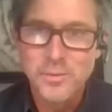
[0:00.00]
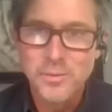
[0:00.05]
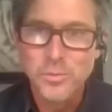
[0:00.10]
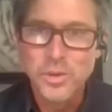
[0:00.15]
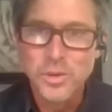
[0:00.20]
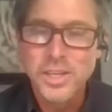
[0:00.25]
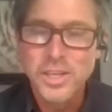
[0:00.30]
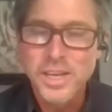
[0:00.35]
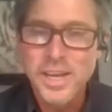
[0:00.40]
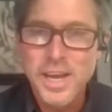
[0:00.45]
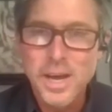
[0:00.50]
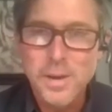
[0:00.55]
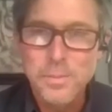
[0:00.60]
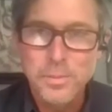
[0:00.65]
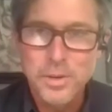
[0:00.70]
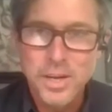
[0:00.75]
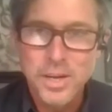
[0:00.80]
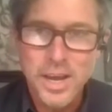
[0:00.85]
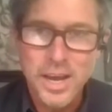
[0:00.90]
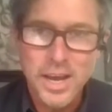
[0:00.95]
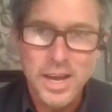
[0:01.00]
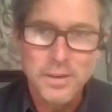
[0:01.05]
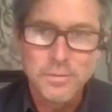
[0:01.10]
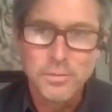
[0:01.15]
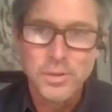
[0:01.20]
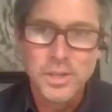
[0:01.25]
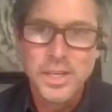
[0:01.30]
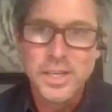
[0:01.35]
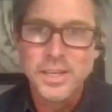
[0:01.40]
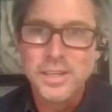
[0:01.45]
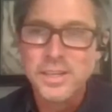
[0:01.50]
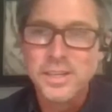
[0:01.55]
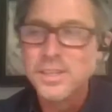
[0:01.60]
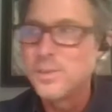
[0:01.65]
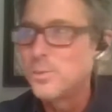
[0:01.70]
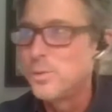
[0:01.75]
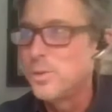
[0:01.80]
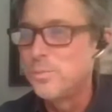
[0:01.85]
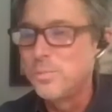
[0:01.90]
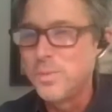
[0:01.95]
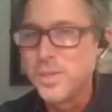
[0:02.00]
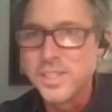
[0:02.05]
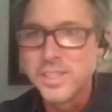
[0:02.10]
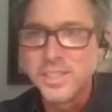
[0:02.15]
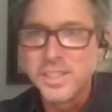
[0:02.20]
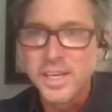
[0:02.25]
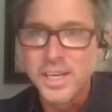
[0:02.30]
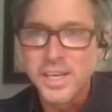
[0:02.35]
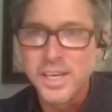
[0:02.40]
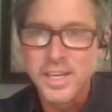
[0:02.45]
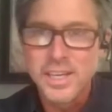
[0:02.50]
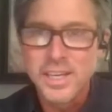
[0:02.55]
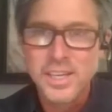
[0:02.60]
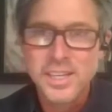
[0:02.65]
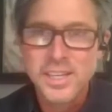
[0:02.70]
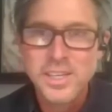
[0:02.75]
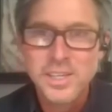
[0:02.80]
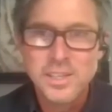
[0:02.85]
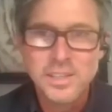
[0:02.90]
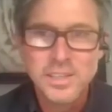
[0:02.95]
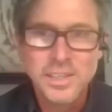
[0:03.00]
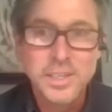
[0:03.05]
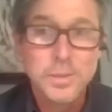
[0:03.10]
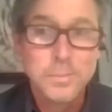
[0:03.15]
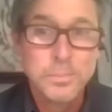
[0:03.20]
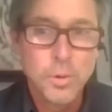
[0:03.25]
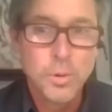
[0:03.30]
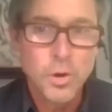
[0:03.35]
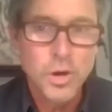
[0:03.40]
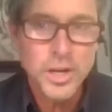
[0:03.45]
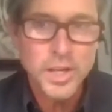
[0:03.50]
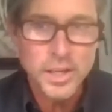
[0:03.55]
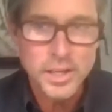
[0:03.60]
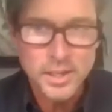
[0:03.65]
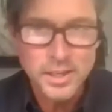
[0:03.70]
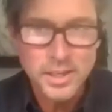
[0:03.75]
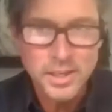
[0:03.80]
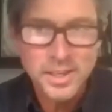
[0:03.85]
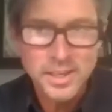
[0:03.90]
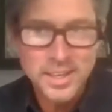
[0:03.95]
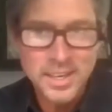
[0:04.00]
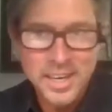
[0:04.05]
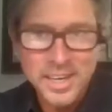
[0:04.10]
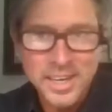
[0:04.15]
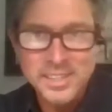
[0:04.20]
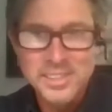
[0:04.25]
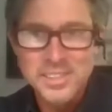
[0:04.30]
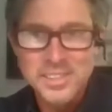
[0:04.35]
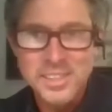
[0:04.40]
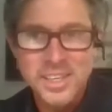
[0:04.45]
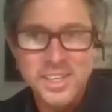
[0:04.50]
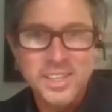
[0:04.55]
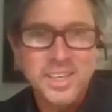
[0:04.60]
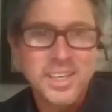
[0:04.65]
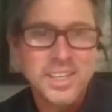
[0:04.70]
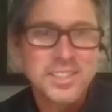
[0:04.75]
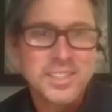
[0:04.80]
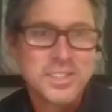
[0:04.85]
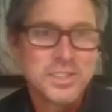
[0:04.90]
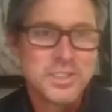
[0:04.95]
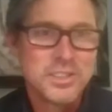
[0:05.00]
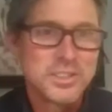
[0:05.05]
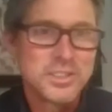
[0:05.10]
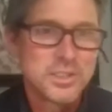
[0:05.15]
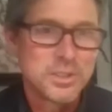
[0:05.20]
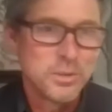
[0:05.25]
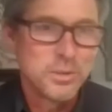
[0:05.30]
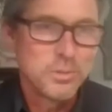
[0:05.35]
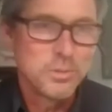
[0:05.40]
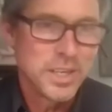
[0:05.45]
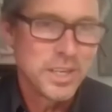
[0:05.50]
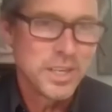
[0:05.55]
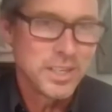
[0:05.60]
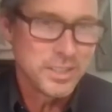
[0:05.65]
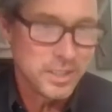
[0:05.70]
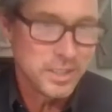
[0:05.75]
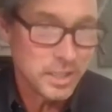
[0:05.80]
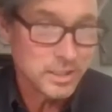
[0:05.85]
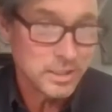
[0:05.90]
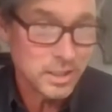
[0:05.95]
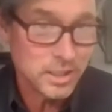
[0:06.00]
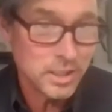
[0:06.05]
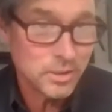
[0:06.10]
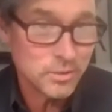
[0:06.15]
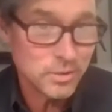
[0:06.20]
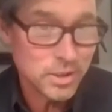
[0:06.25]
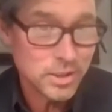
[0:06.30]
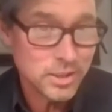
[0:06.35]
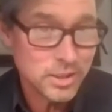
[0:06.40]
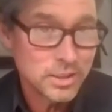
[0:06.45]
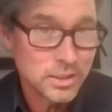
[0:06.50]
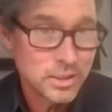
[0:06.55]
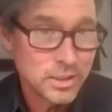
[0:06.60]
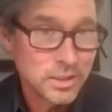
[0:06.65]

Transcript: am really happy to have Linda with me today. Linda Borghi, I can say that. She's told me, did I say that right?